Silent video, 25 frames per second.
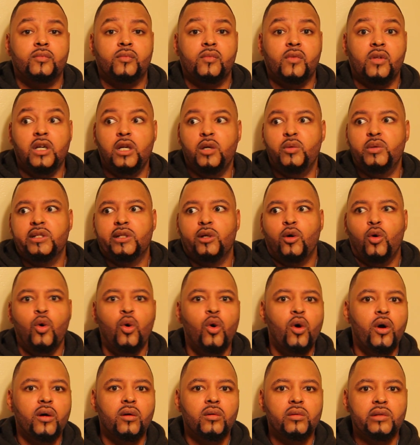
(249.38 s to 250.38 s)
He was a
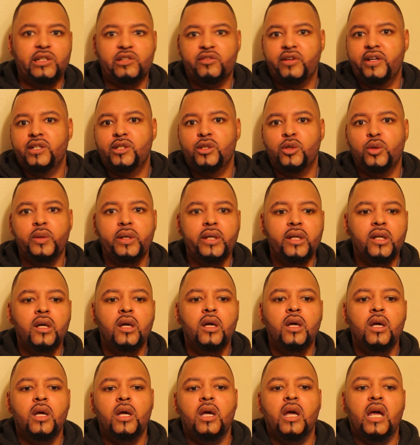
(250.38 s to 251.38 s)
whore, straight to it.
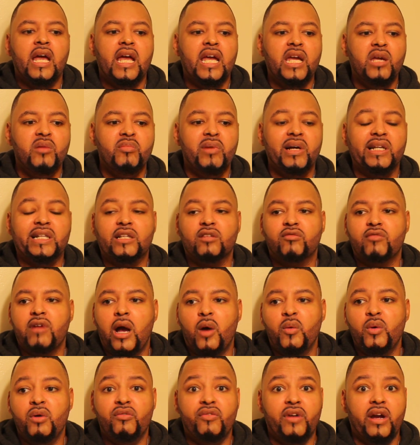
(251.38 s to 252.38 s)
He messed
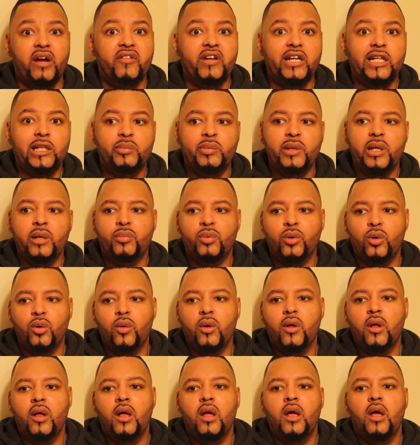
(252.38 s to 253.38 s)
around with various
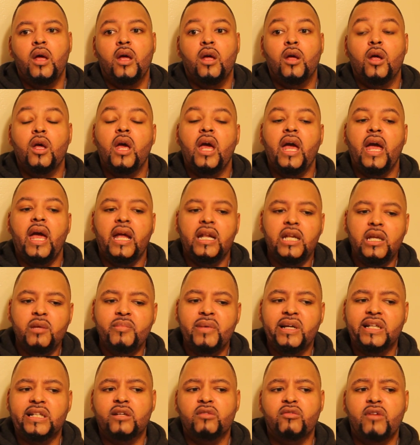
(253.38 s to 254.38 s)
people, and he
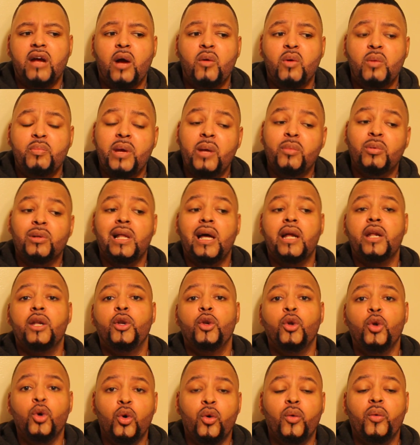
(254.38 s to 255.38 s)
messed around with people I
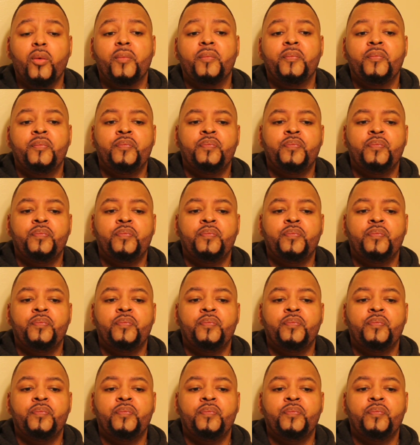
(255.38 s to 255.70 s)
knew.